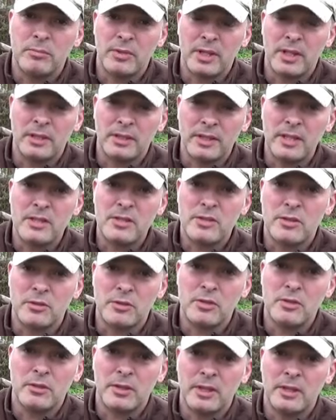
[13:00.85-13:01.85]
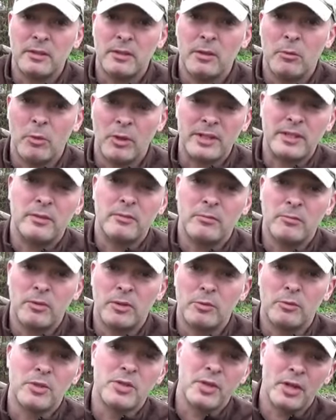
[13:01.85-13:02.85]
but at least you're turning what
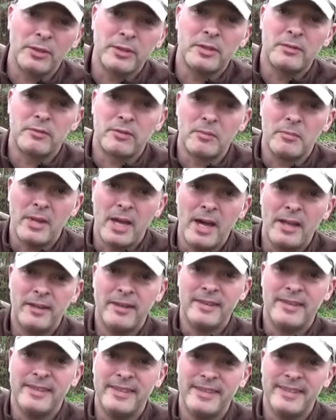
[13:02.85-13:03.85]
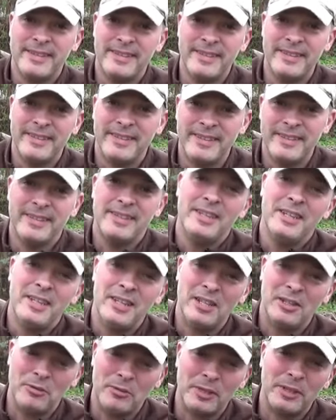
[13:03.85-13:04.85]
resulted from that
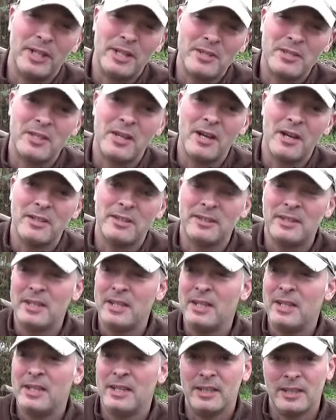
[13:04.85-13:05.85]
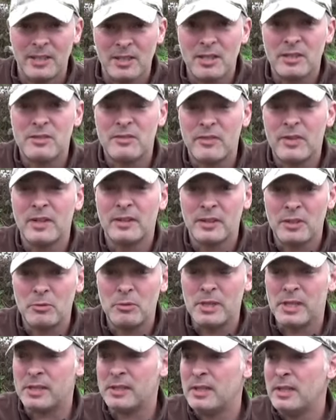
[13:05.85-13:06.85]
into a nice garden, and it's fairly
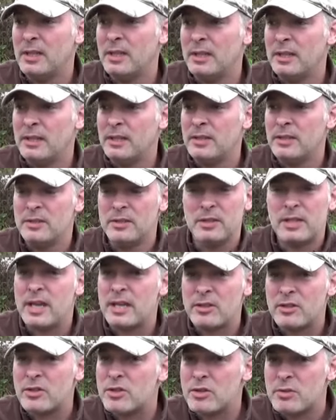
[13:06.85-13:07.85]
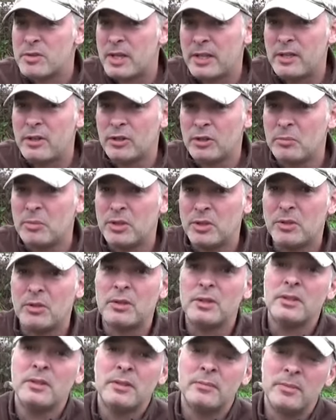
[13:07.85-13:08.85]
weak. You can't just use any old
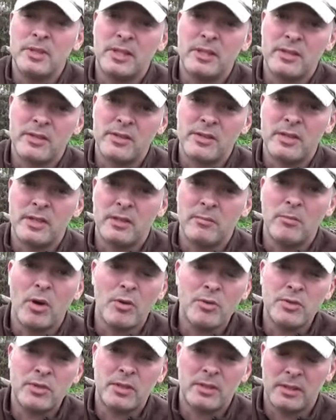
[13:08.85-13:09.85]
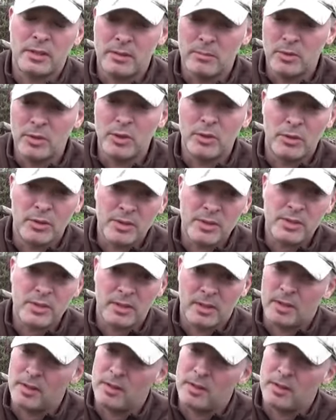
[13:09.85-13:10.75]
manure because most manures,